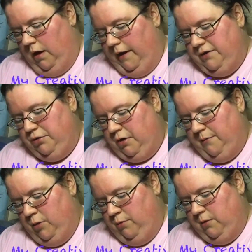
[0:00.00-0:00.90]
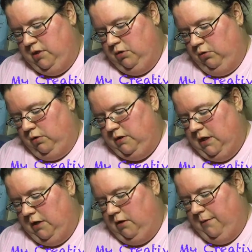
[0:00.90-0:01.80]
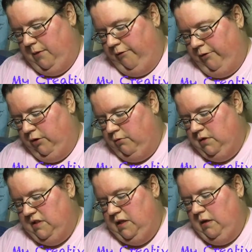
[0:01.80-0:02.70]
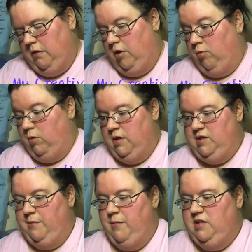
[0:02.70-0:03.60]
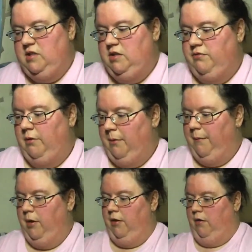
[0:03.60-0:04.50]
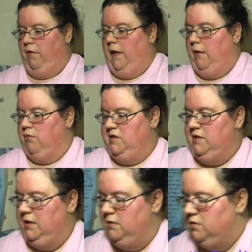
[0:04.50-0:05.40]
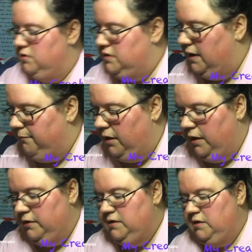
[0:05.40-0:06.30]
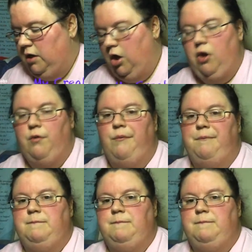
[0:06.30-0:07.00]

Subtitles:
I took a moment to look down at my phone, seeing there was a message from my mother that was sent 10 minutes ago.